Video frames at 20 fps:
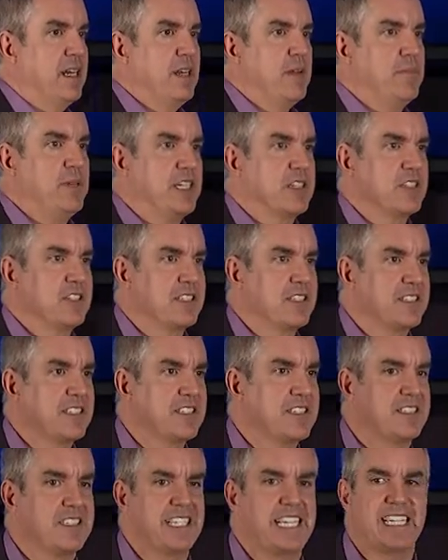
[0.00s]
because this
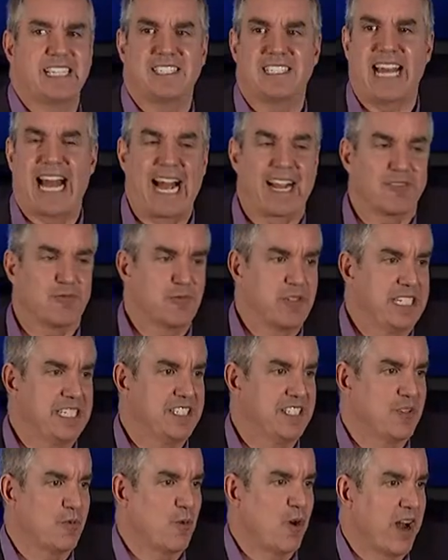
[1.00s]
is the exact
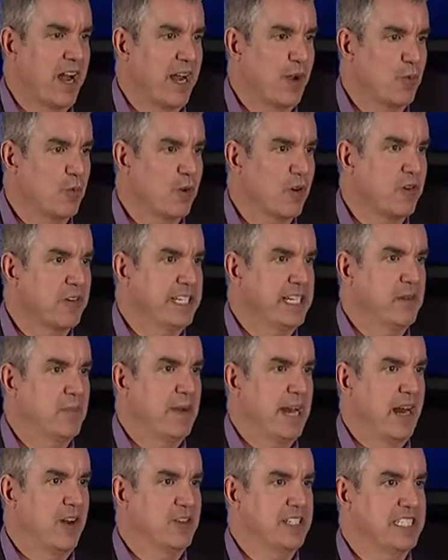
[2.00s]
reason why I worry
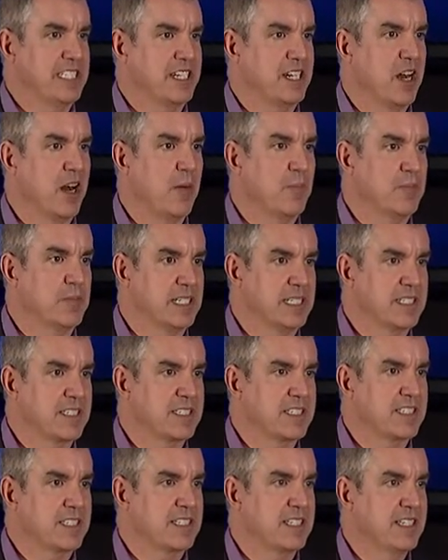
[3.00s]
about
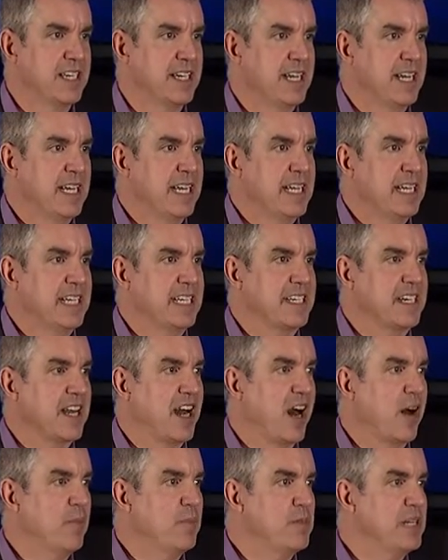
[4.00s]
incumbents.
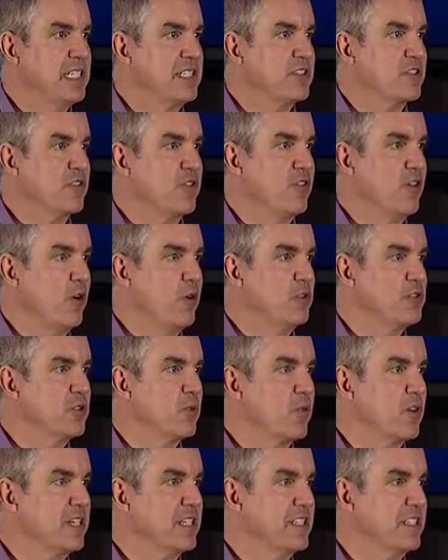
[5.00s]
Incumbents are those
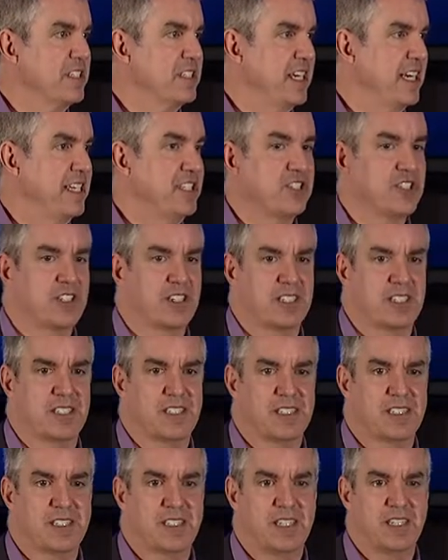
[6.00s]

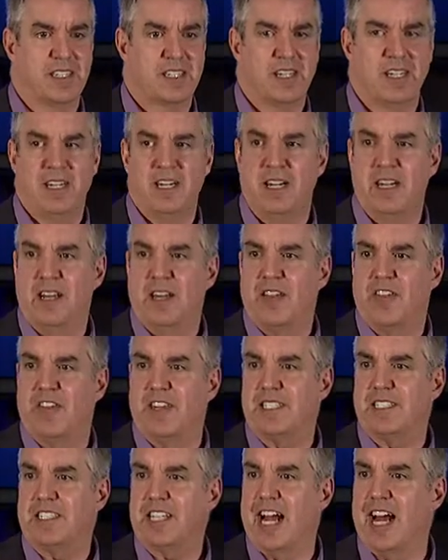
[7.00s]
organizations
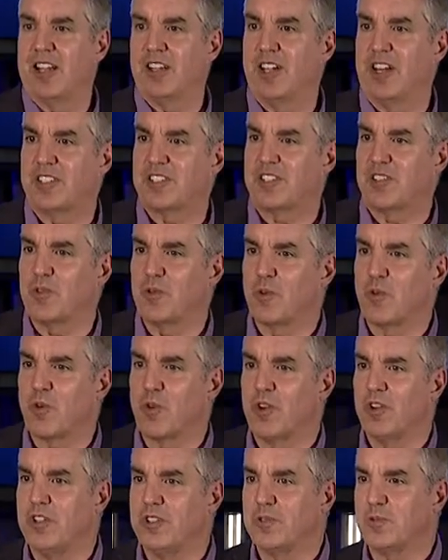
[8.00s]
that tell us the
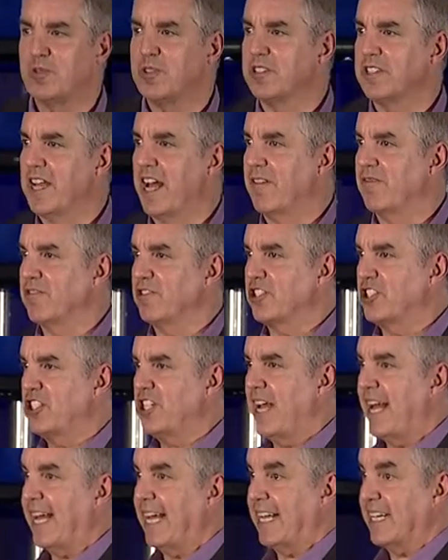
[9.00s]
world will never
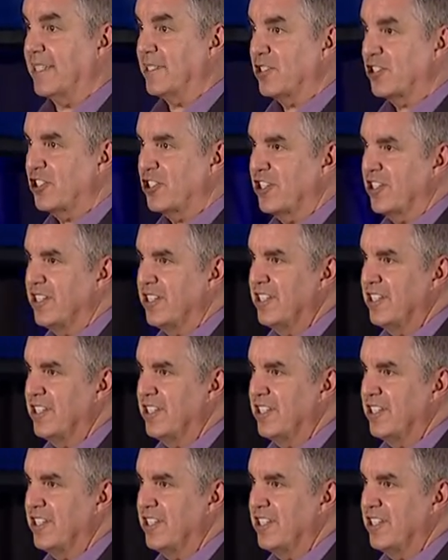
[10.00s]
change.